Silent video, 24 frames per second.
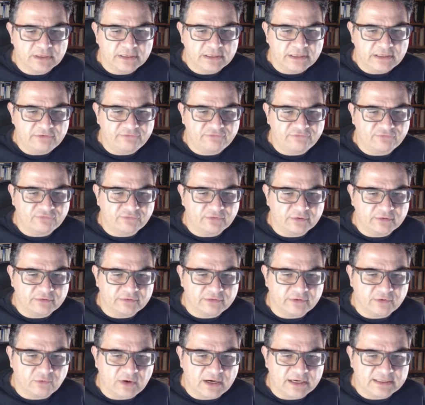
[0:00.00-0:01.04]
If
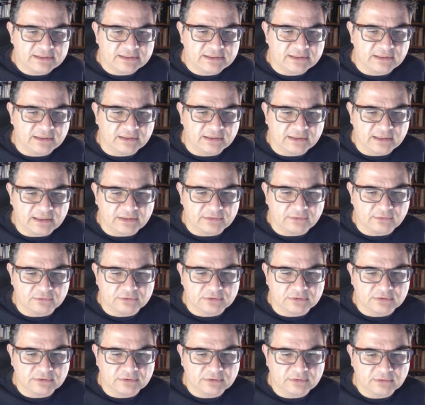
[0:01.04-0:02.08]
the white king
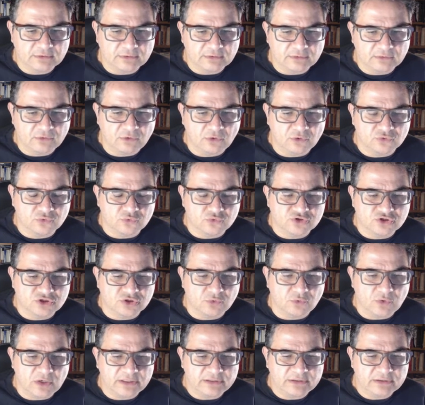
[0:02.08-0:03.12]
cannot go to
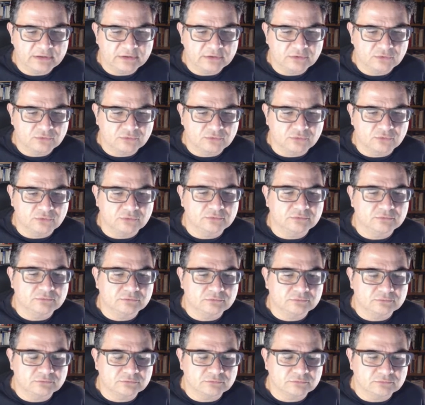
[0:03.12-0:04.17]
g1 to
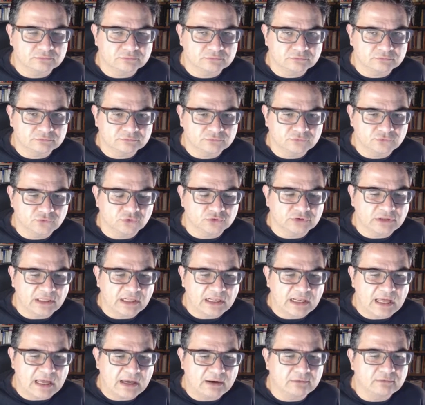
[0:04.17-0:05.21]
not
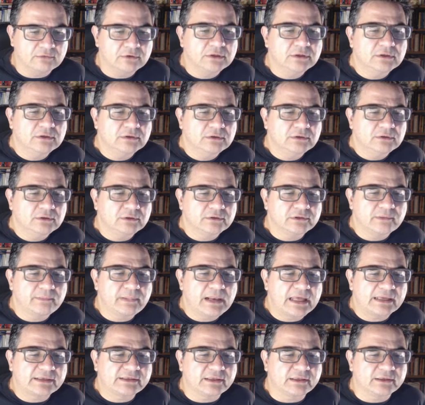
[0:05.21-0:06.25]
allow the
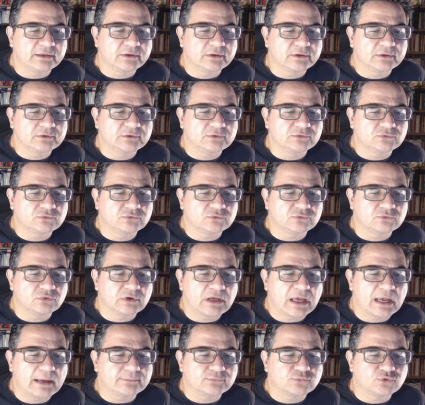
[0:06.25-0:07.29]
black king to
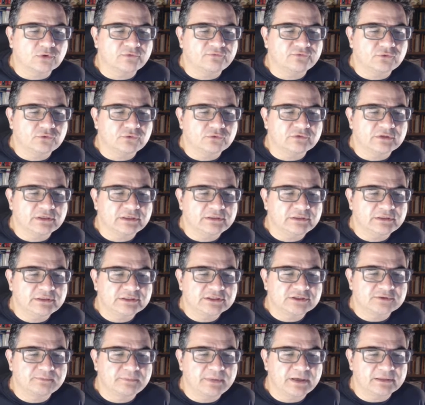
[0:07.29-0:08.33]
come to f2, then
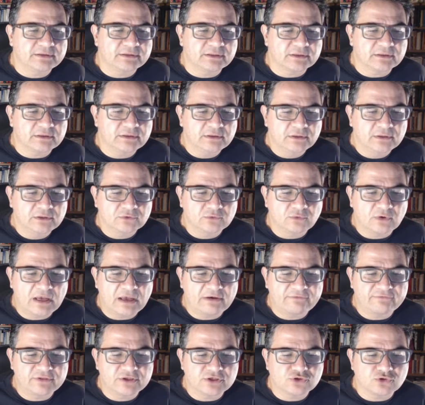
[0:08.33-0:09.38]
it's better to
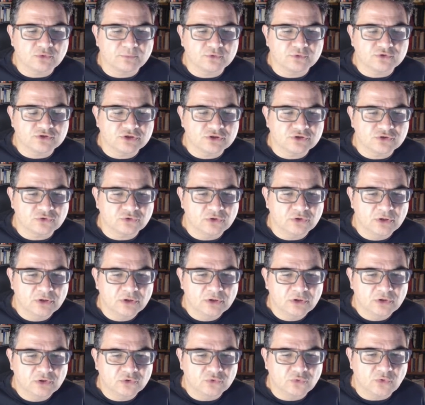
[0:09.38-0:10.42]
have this opposition,
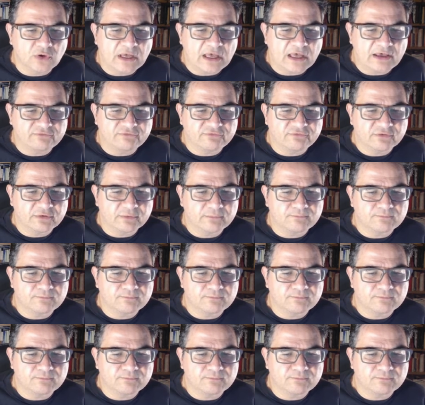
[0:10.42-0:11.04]
to have